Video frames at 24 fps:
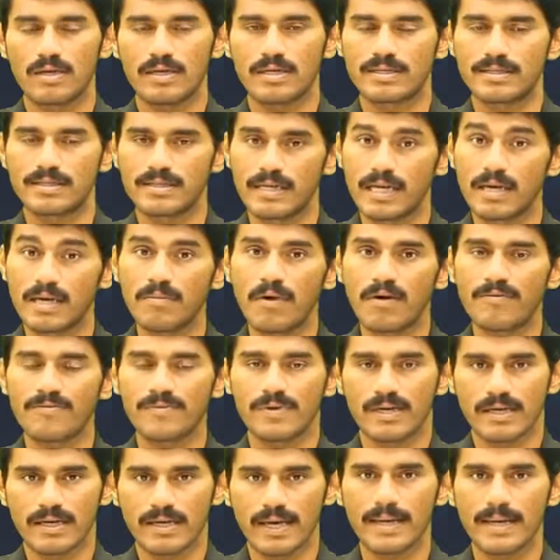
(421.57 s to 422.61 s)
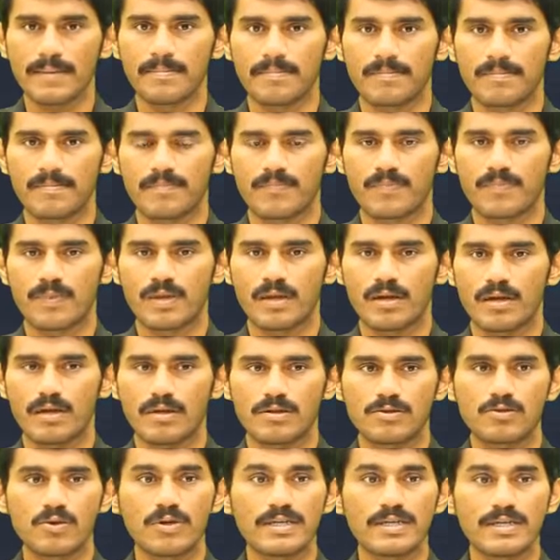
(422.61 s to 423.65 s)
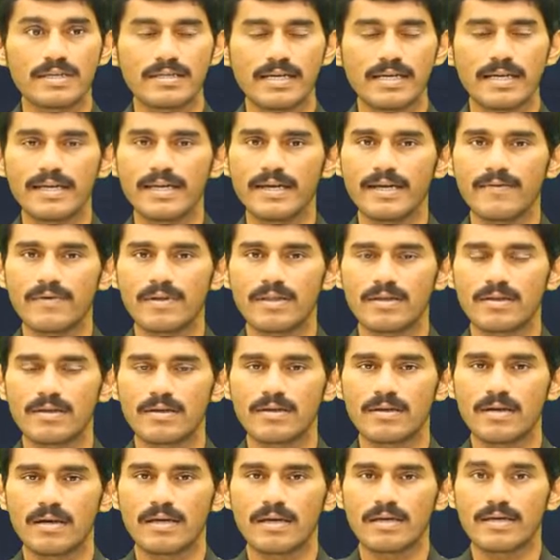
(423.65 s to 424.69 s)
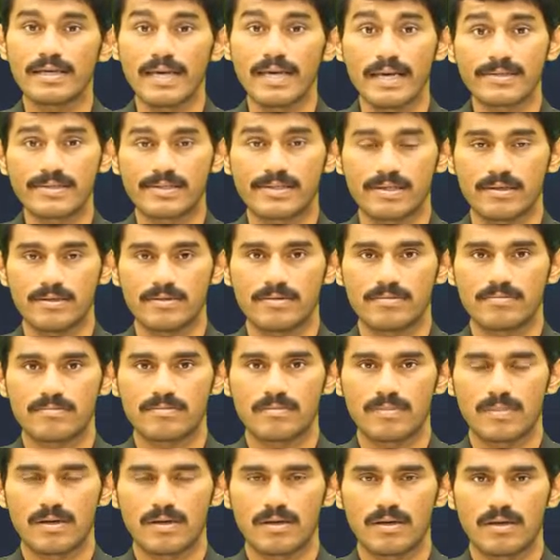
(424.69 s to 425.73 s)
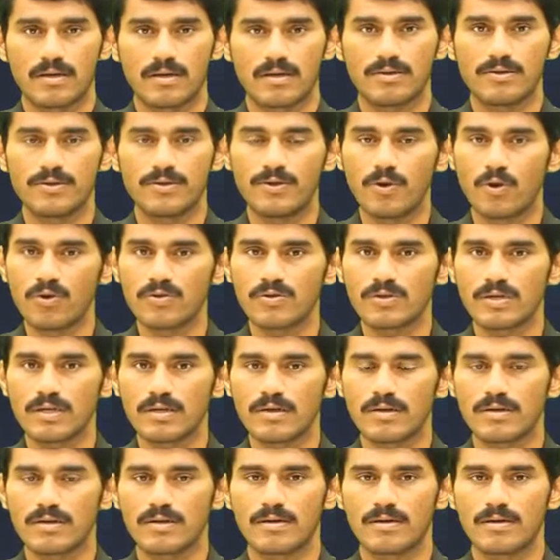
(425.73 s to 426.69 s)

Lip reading: it's name of a game. So it is ending with s. Don't